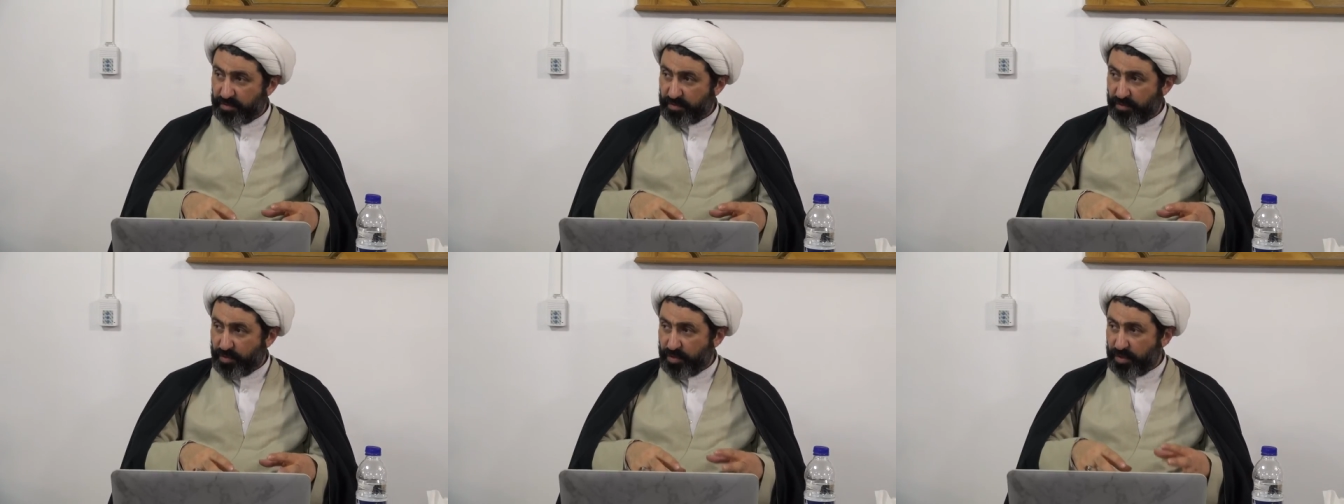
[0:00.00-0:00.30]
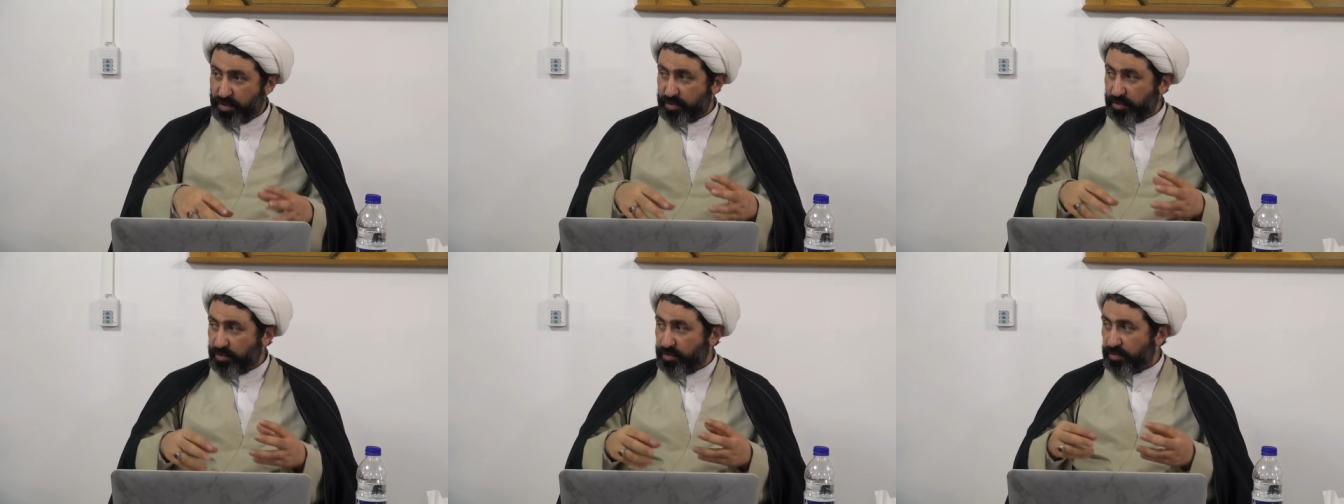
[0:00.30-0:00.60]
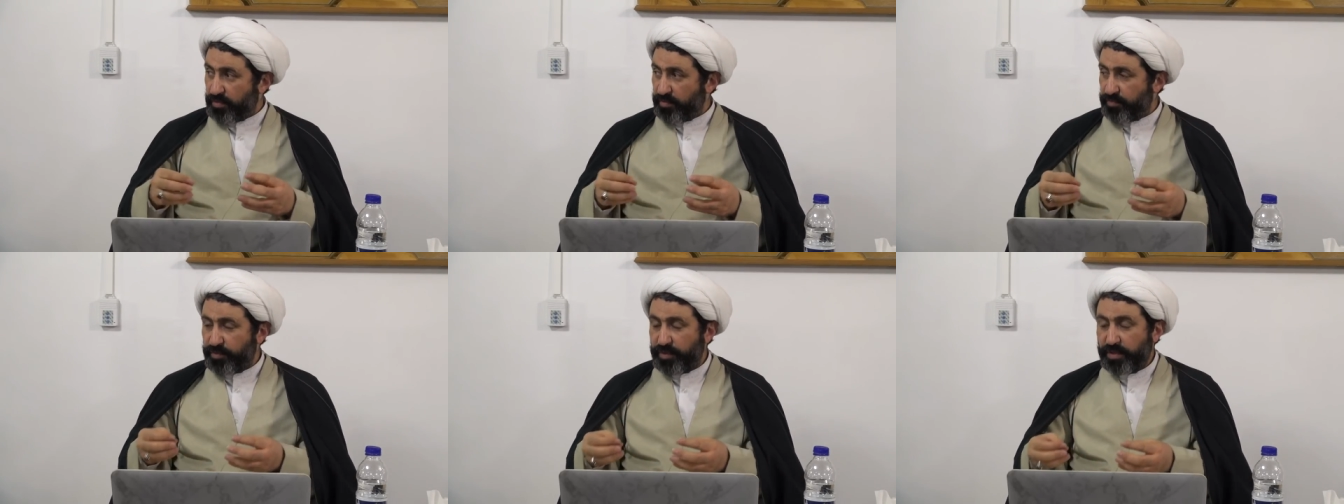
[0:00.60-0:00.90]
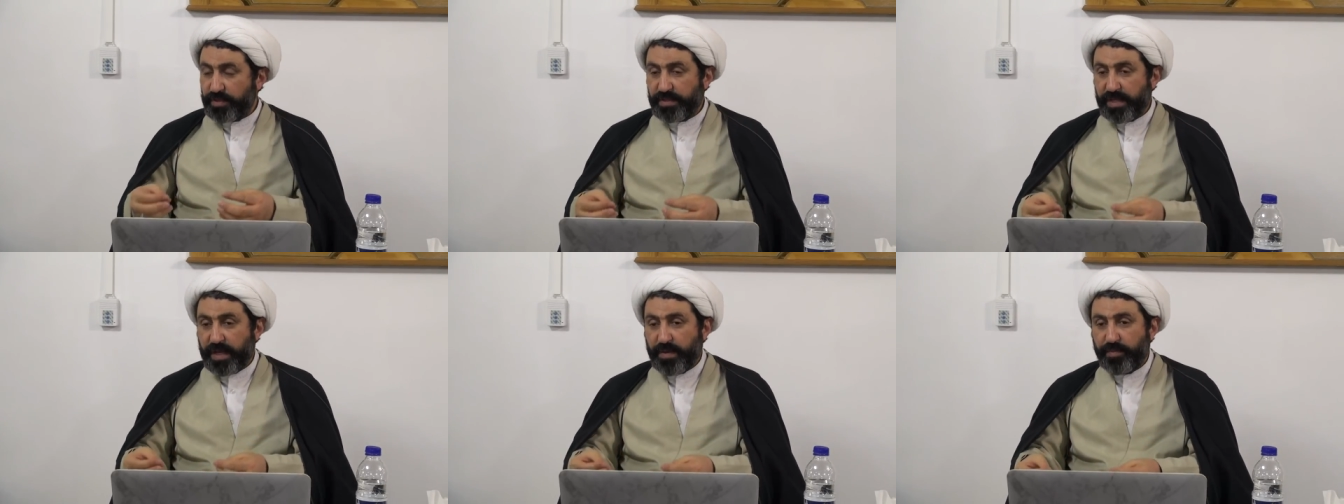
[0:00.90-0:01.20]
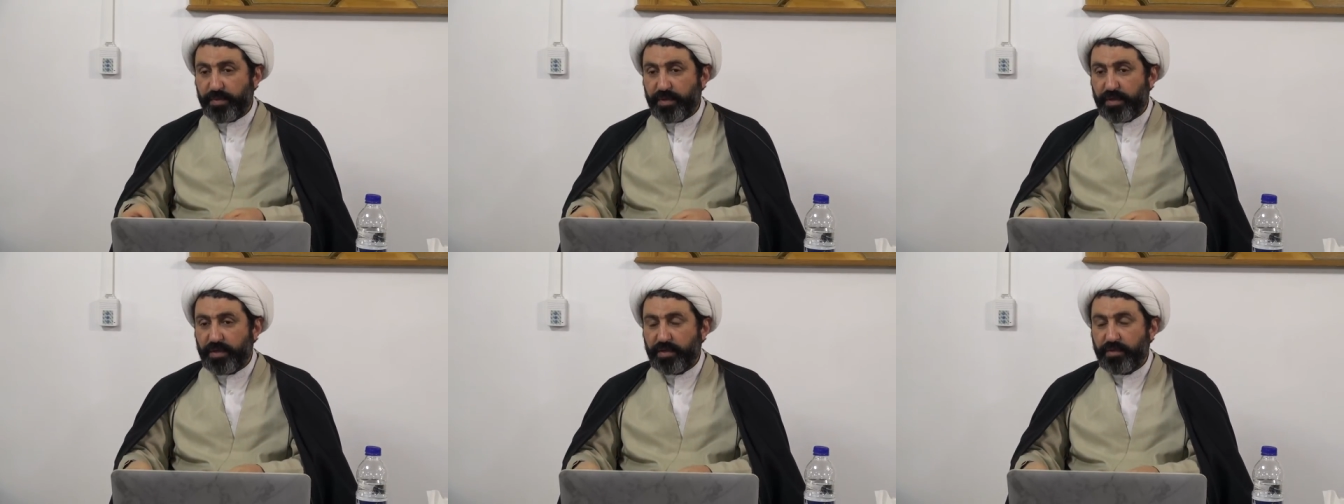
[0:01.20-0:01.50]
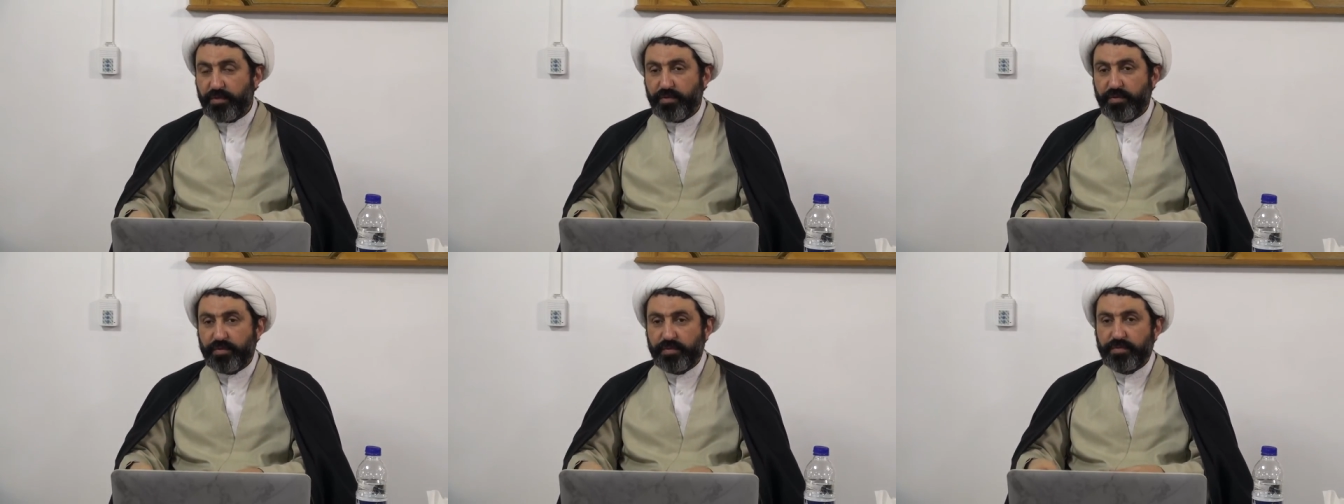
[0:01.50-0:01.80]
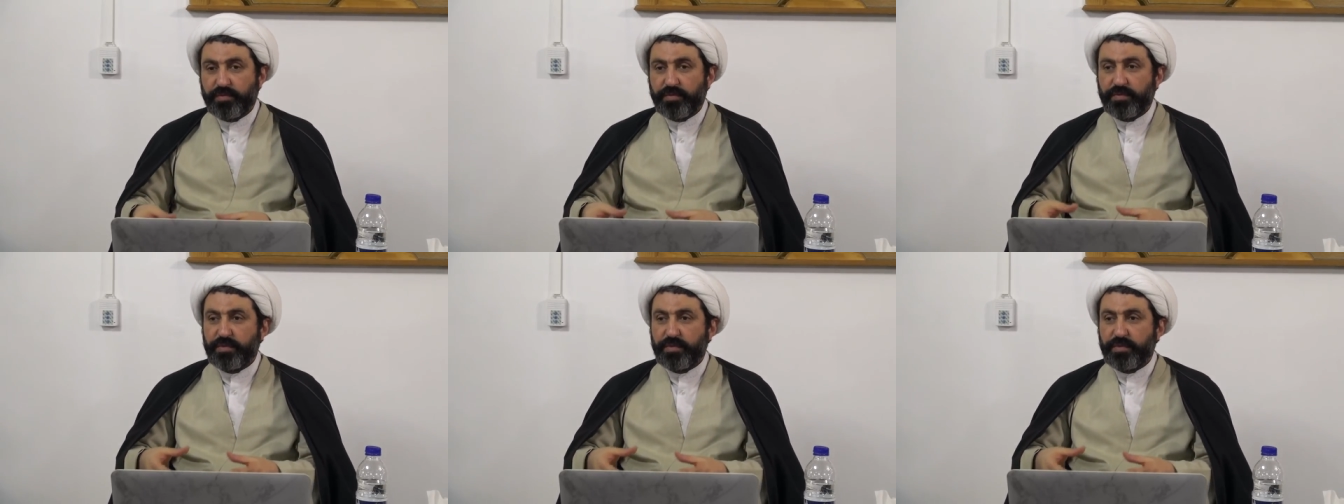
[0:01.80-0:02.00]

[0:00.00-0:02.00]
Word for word: or, you know, for example, you know,